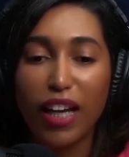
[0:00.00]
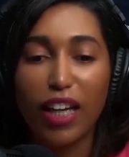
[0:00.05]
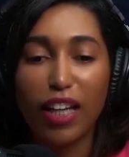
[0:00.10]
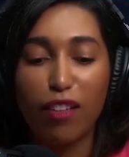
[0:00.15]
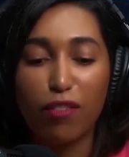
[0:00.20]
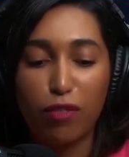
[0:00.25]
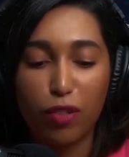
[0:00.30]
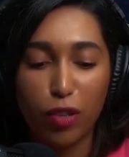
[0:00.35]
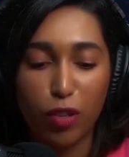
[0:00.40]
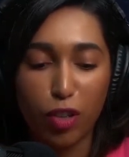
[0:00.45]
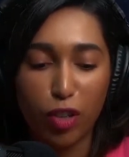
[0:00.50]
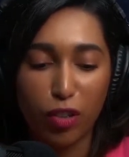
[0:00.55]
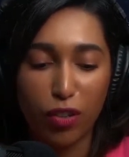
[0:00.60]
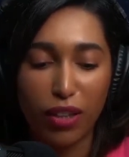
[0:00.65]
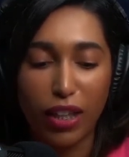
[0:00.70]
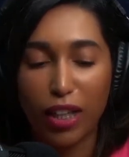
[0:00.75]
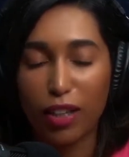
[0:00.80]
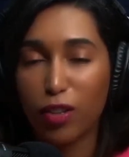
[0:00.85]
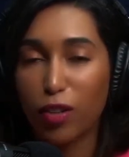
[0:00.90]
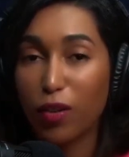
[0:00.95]
If you show
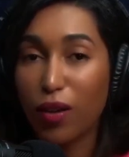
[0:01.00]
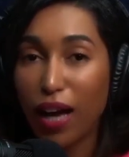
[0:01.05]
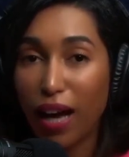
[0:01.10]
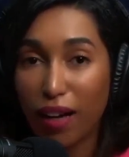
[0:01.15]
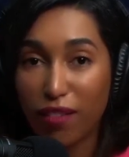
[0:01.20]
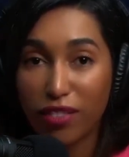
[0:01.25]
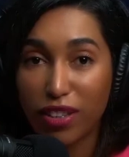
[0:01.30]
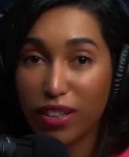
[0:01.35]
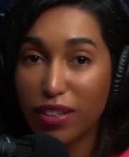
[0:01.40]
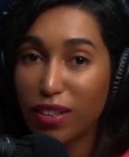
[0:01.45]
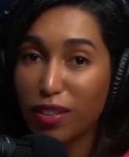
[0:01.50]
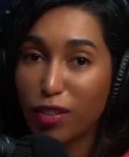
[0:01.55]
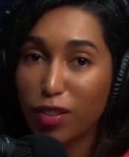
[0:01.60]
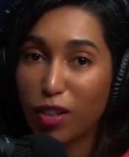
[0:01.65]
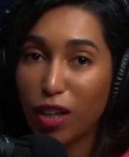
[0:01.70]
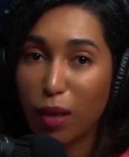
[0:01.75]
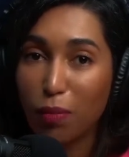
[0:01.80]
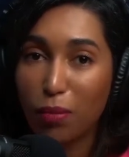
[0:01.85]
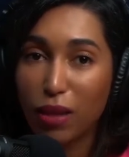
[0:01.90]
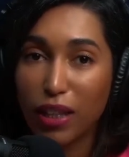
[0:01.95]
that you have it in
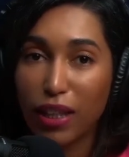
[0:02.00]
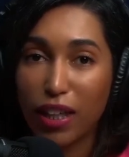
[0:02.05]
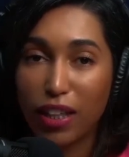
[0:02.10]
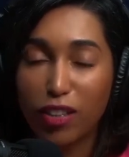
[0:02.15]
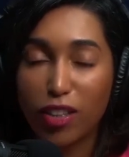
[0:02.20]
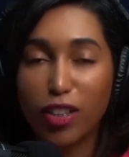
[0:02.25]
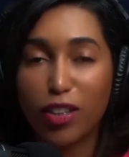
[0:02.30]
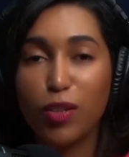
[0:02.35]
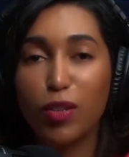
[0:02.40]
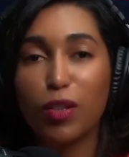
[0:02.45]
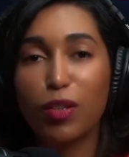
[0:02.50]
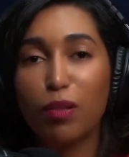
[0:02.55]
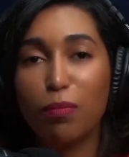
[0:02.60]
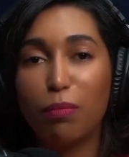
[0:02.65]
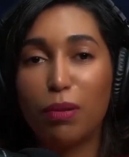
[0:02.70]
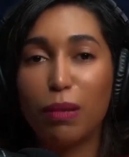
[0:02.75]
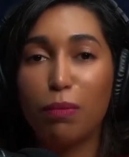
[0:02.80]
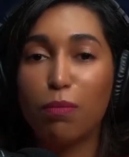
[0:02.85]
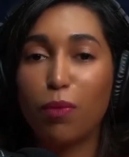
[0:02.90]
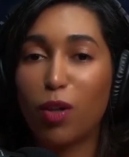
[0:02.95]
your application, you'll
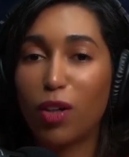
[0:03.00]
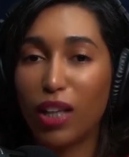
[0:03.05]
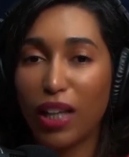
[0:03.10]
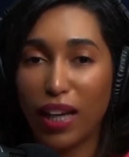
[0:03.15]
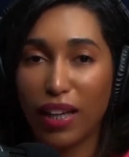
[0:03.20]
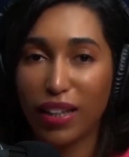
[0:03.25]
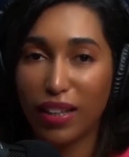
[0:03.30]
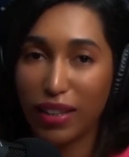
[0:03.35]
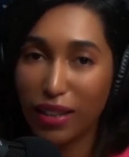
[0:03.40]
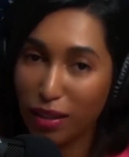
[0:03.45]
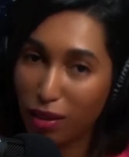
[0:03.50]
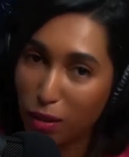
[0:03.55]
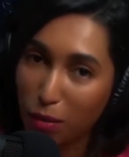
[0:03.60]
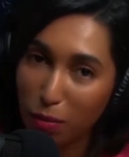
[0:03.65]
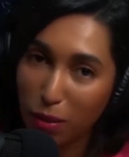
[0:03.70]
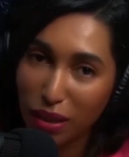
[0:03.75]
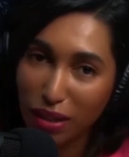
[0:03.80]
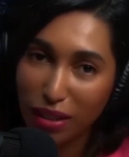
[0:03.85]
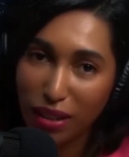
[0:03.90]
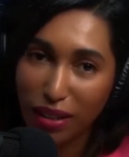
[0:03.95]
be more likely to
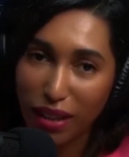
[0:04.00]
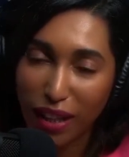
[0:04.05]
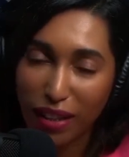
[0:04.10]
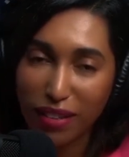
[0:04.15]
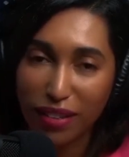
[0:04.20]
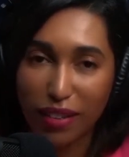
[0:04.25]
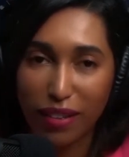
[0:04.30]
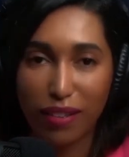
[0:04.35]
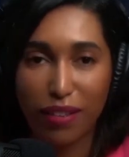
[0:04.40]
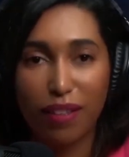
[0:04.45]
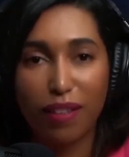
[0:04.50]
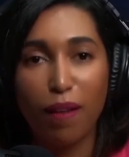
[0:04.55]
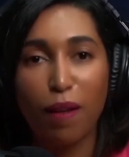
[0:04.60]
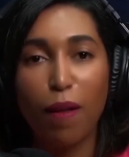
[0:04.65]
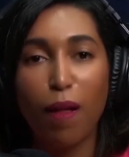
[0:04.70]
be selected.